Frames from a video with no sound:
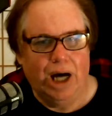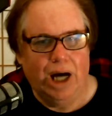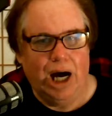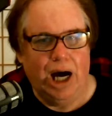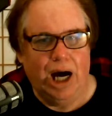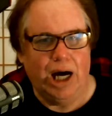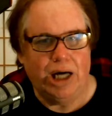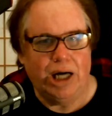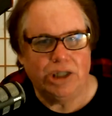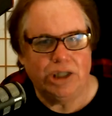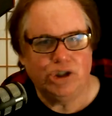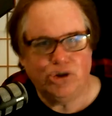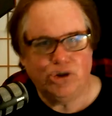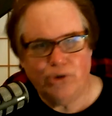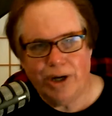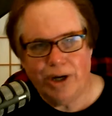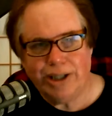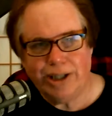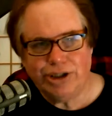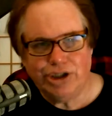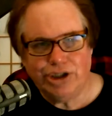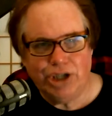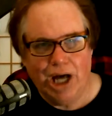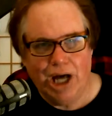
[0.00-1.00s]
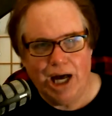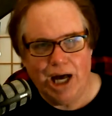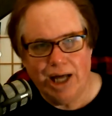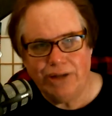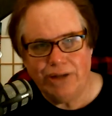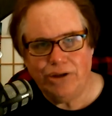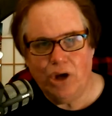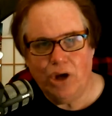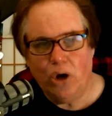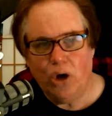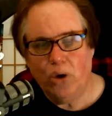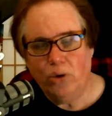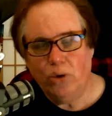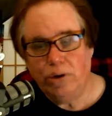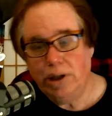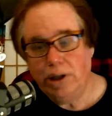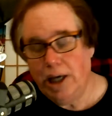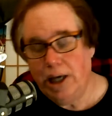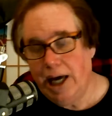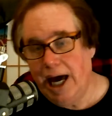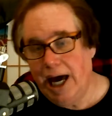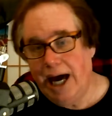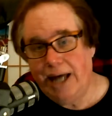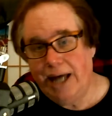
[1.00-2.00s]
Address unknown.
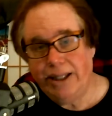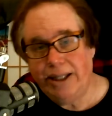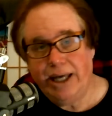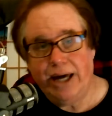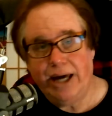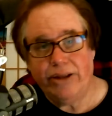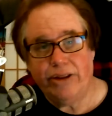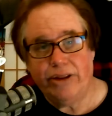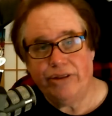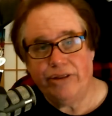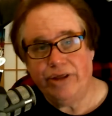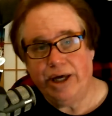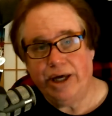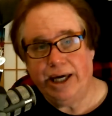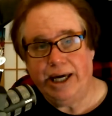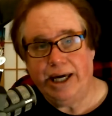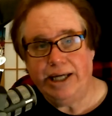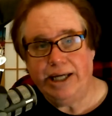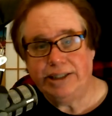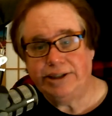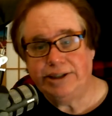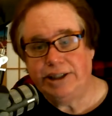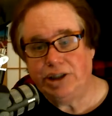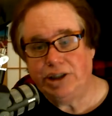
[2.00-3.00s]
And the other thing is,